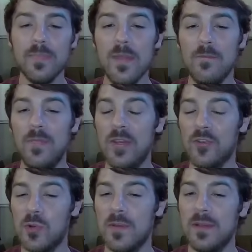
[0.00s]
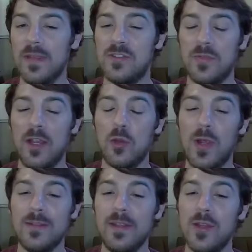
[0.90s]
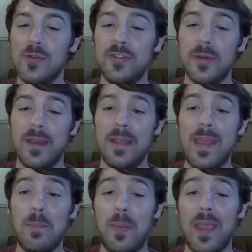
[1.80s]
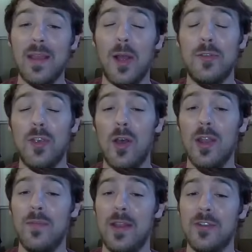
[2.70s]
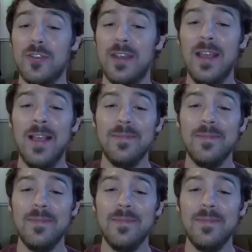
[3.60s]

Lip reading: Venusaur on the lead, so they correctly no-shield it, and they bank a ton of energy,